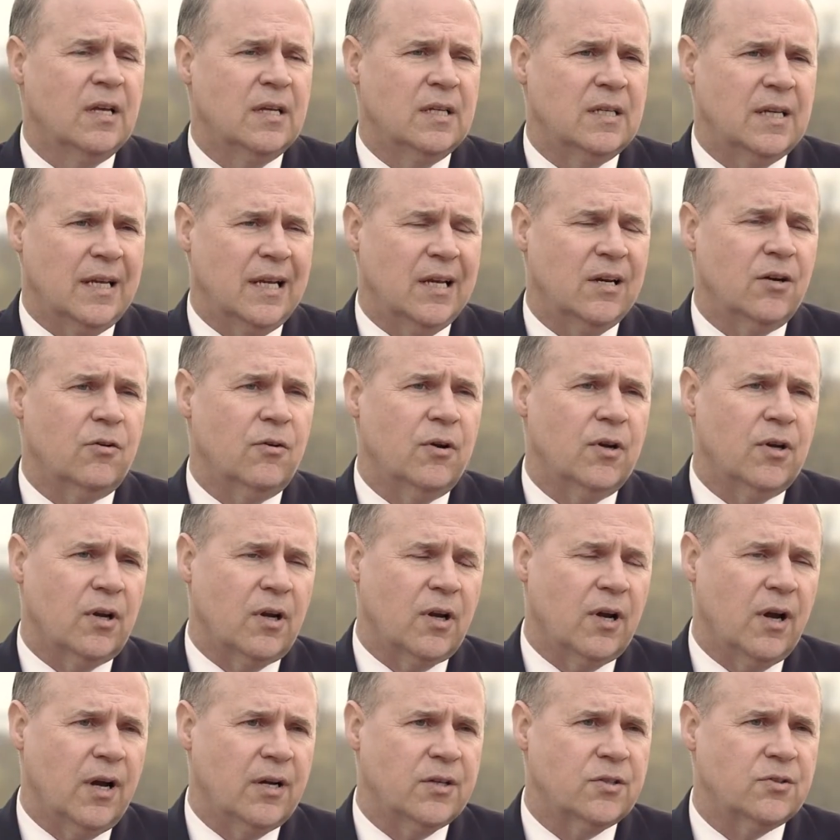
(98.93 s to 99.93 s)
to enter into
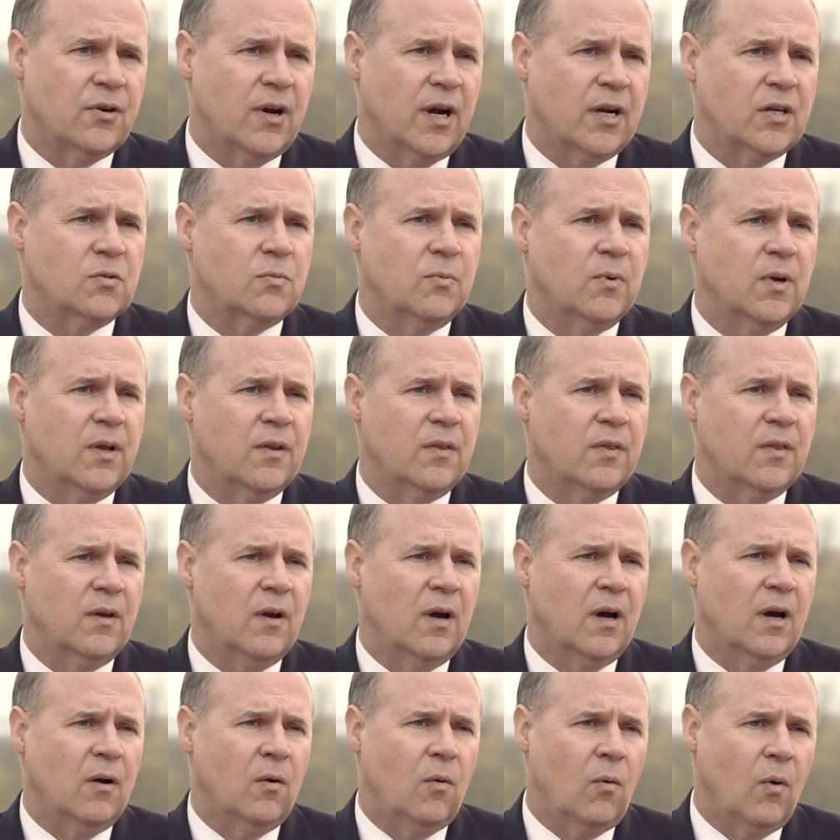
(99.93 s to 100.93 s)
contracts with
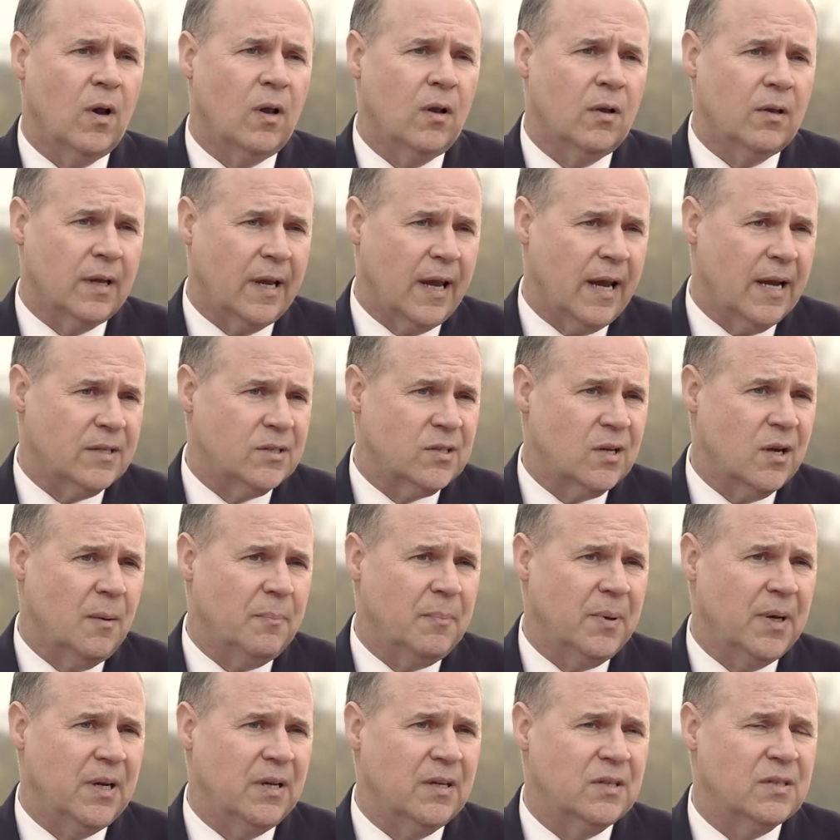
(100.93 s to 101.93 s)
oil and gas
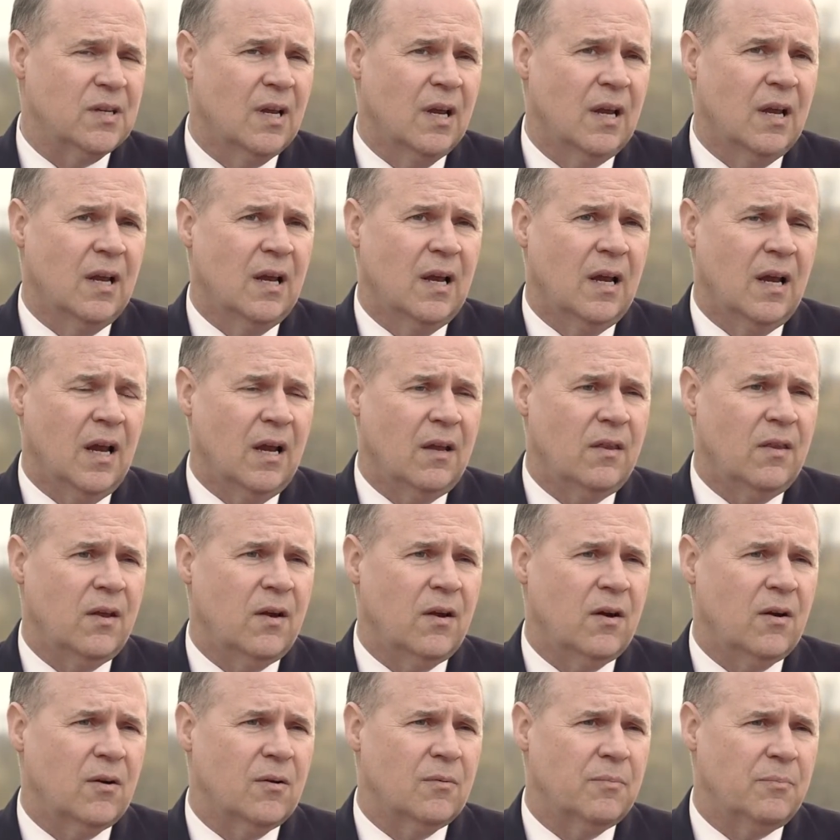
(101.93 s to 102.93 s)
companies and
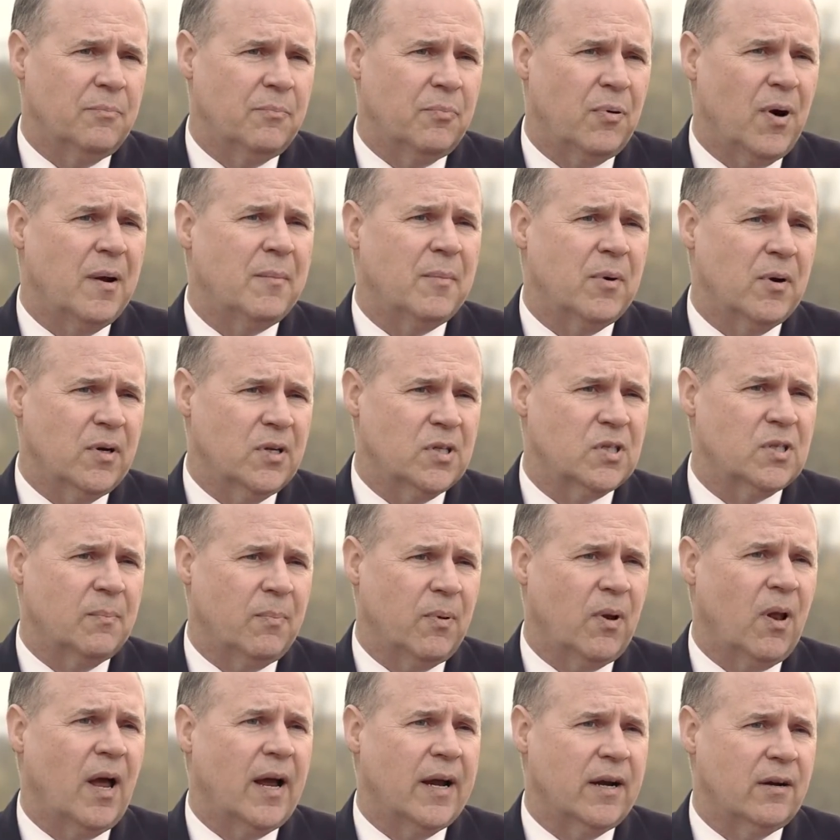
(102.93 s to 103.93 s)
their primary
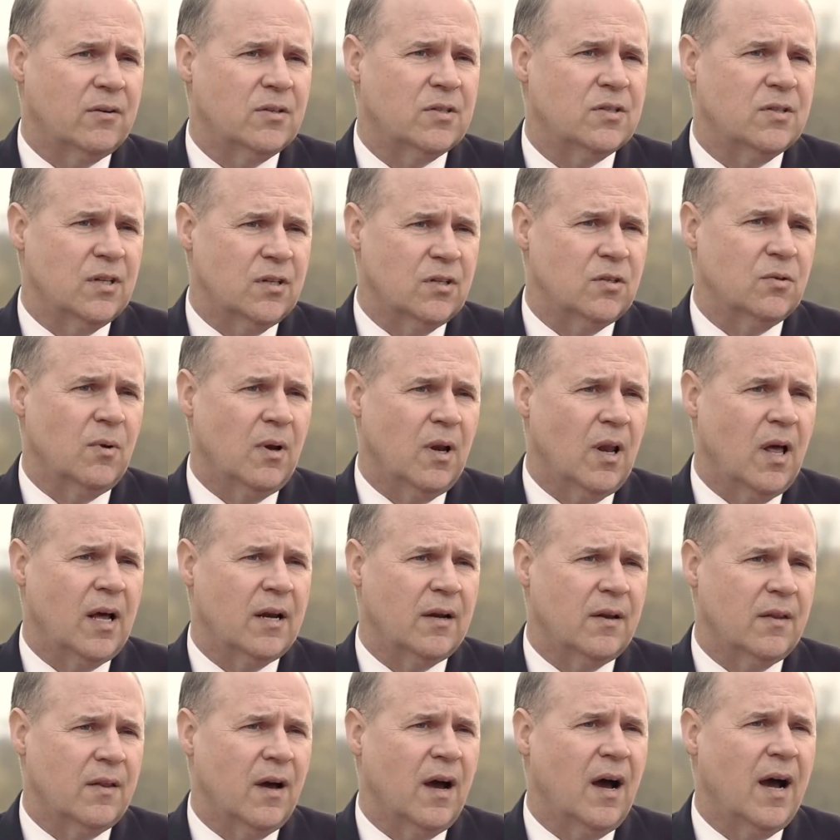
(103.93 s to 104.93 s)
suppliers that do a lot
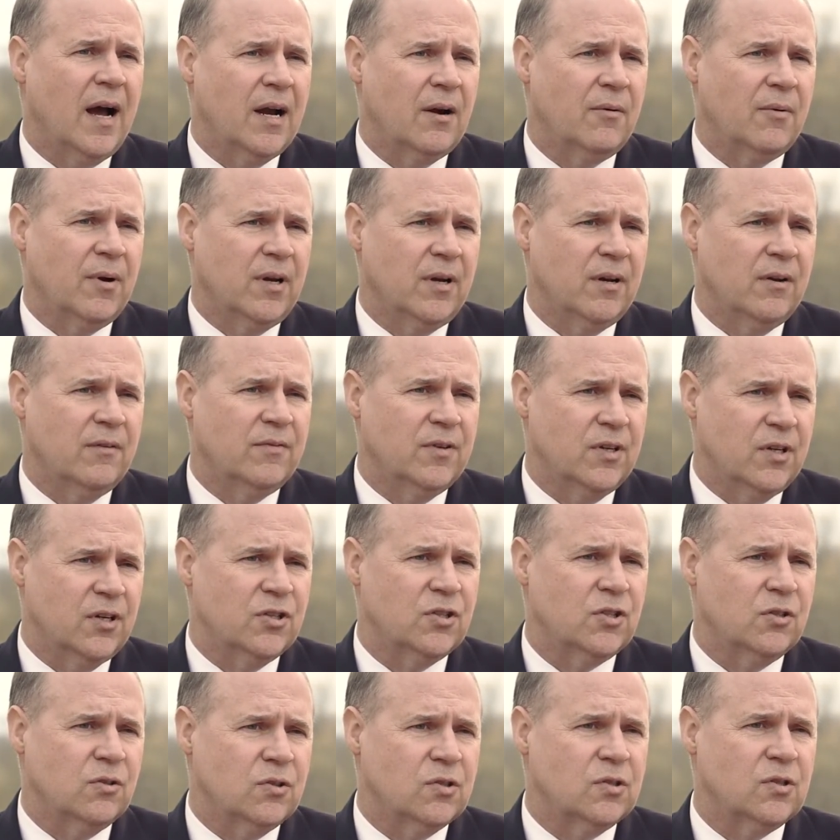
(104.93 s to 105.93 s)
of the hiring of
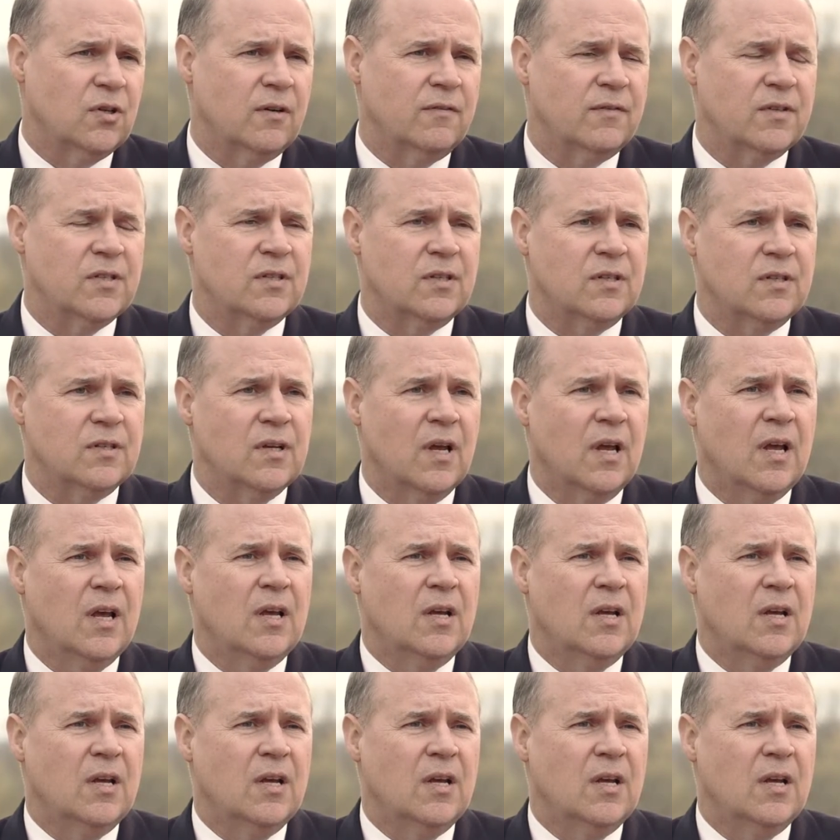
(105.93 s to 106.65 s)
additional services.